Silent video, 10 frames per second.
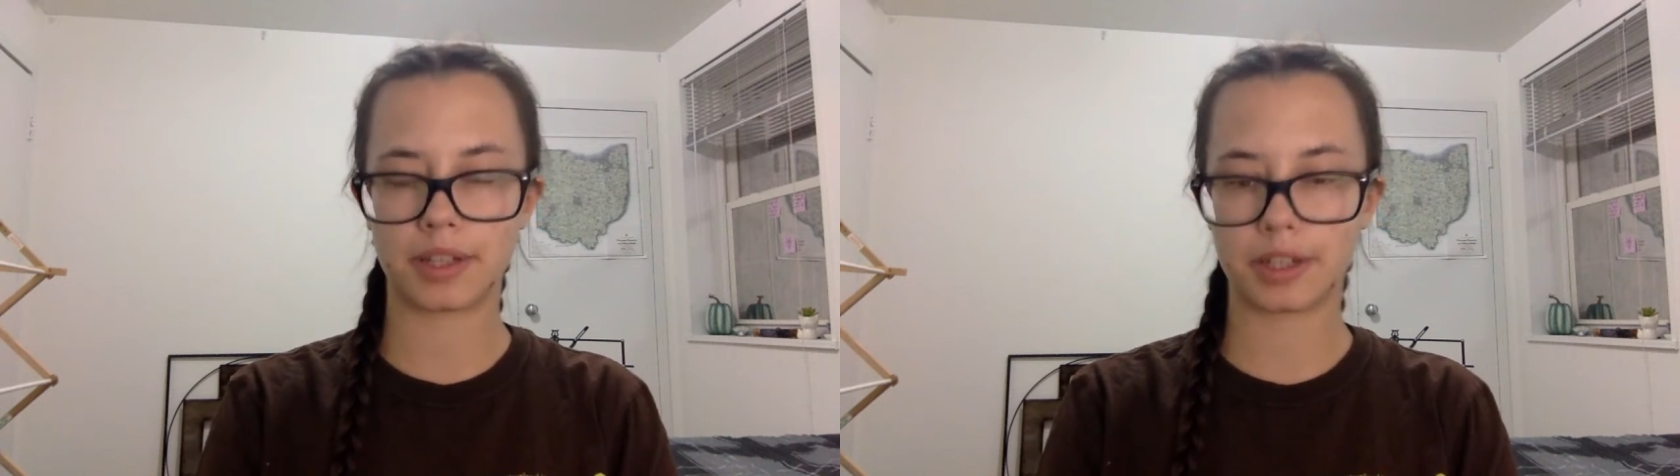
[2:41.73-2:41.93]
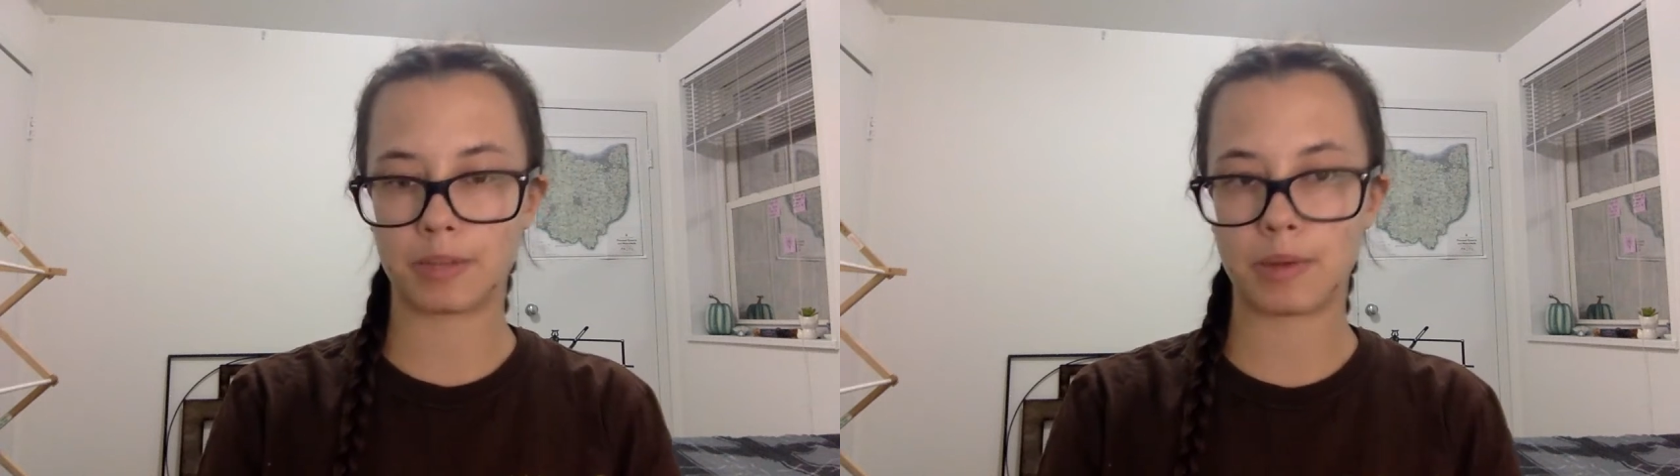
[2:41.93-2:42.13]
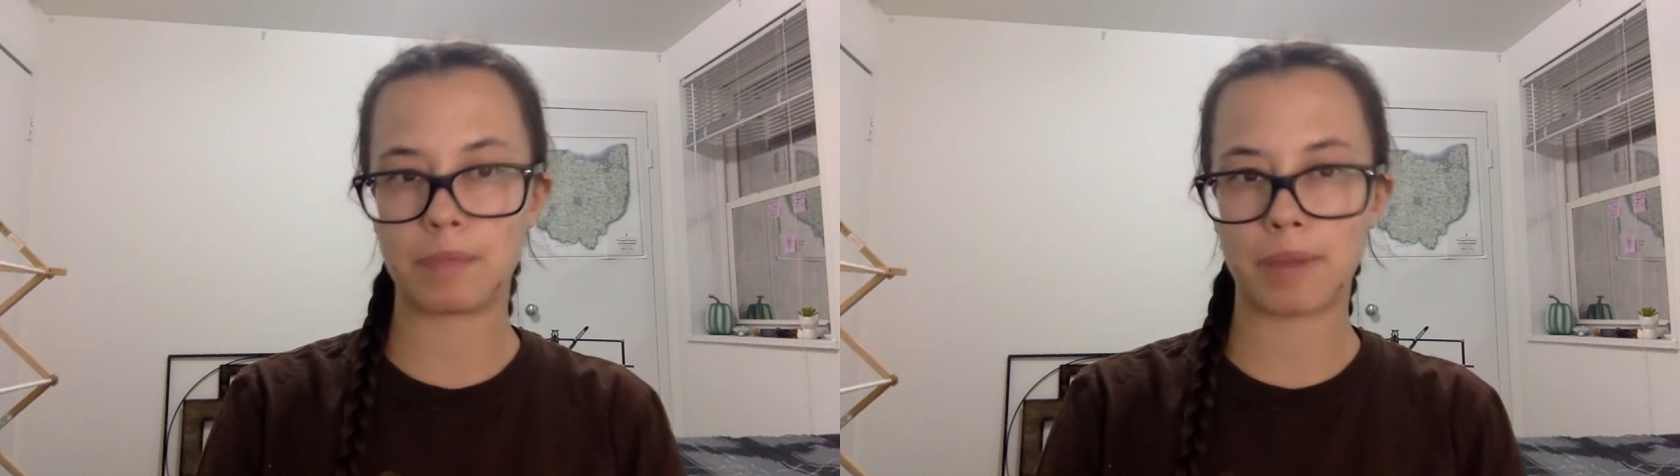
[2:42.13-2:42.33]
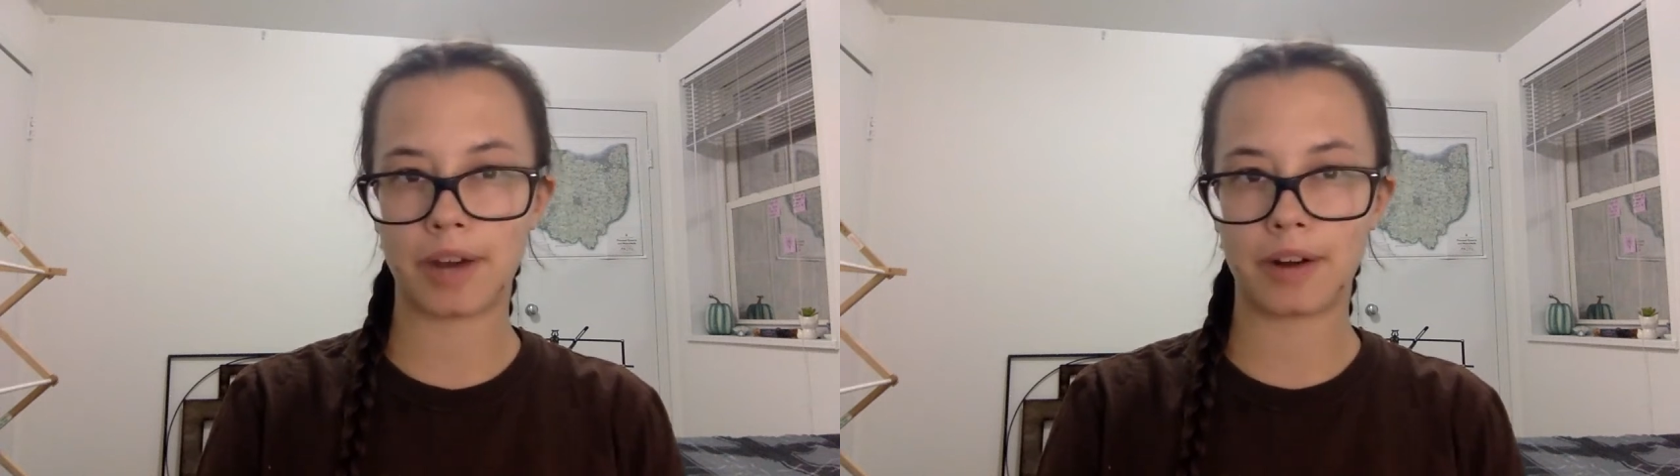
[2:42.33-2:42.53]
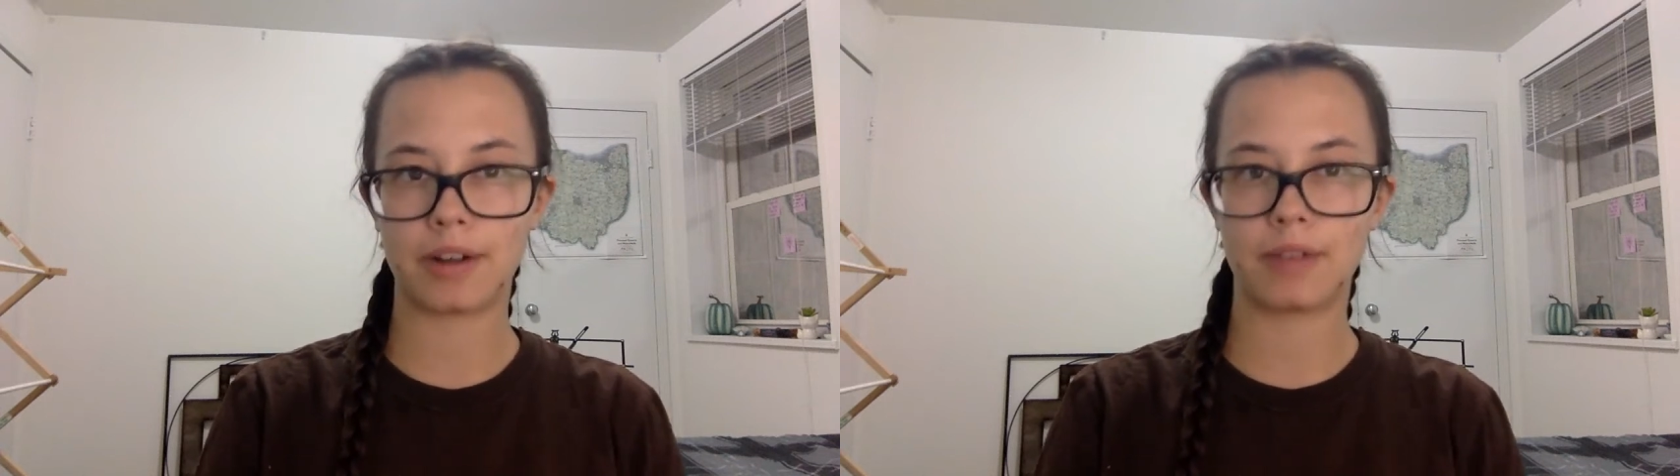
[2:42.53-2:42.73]
little bit
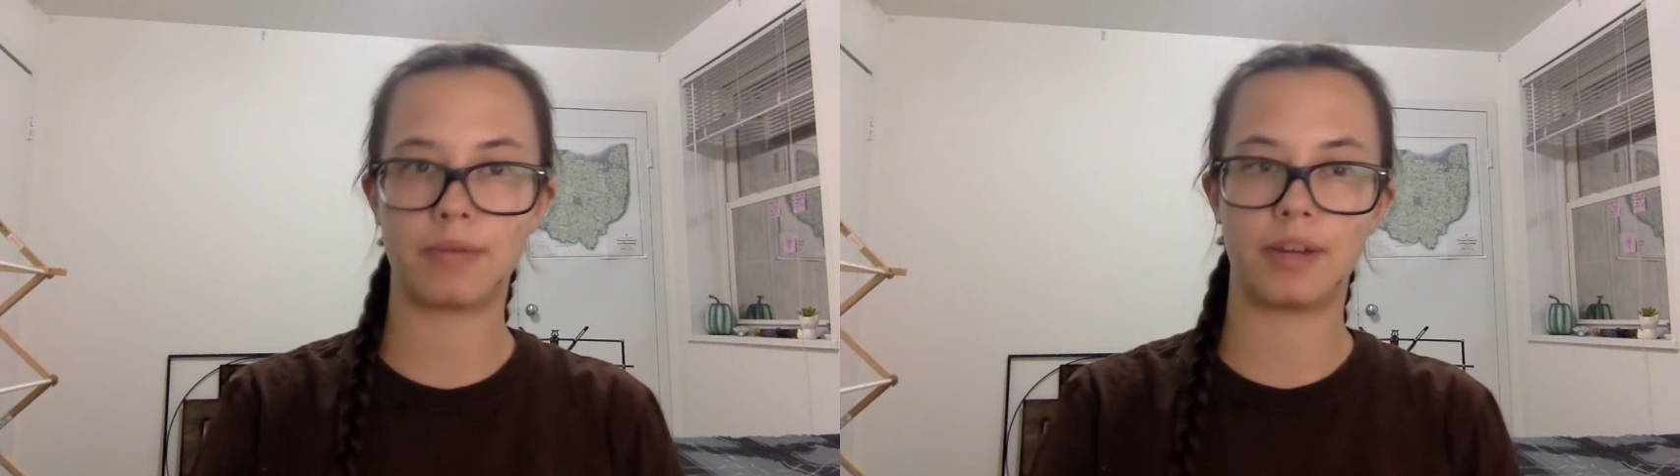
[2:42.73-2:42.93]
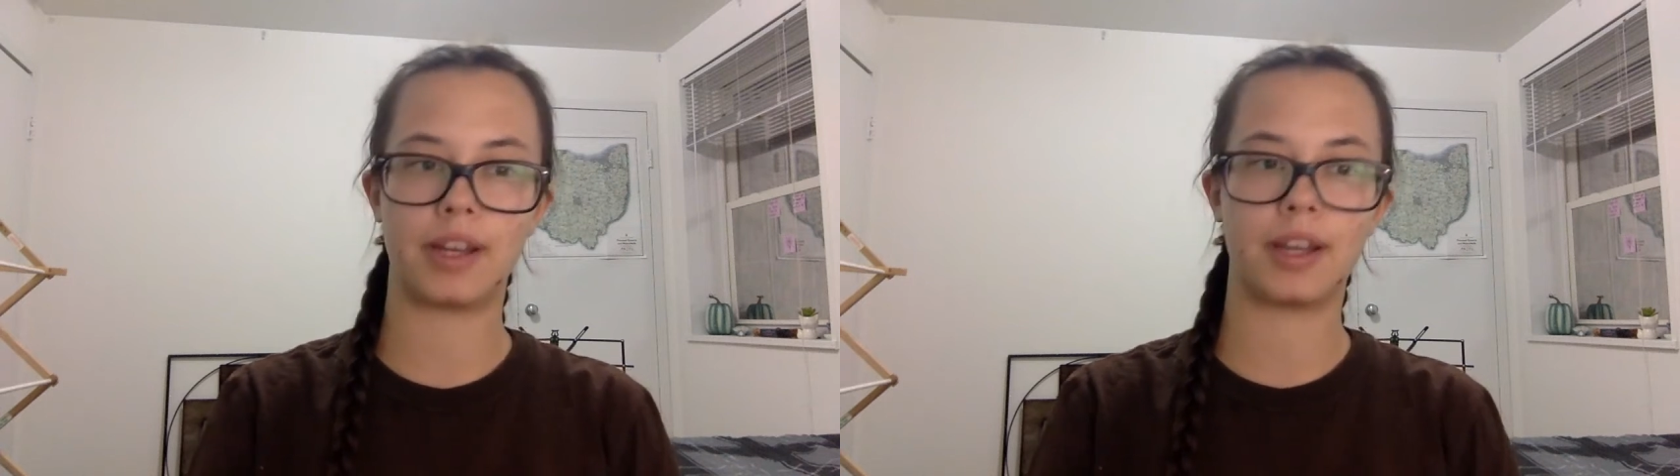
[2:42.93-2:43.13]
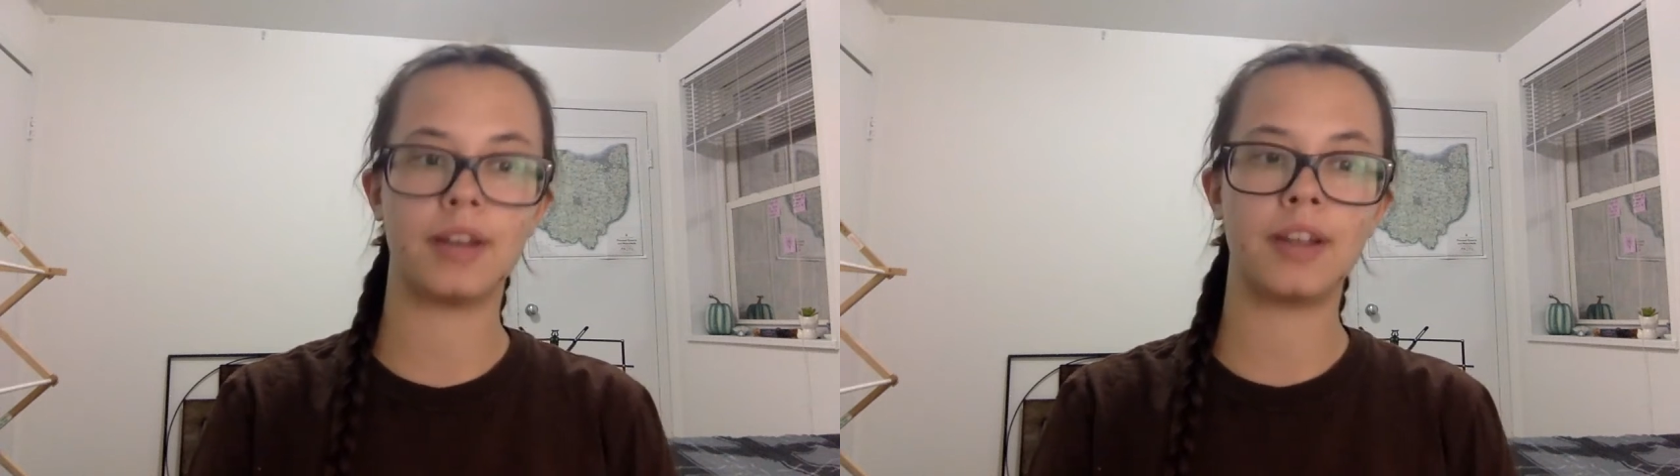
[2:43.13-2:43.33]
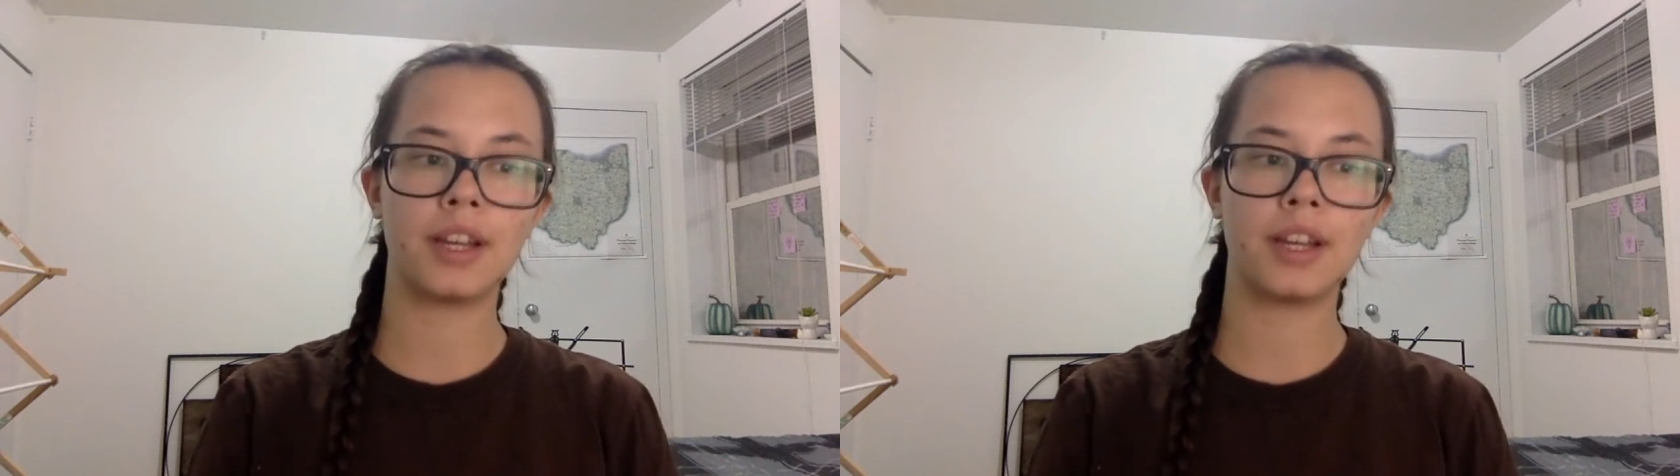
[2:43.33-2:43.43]
better when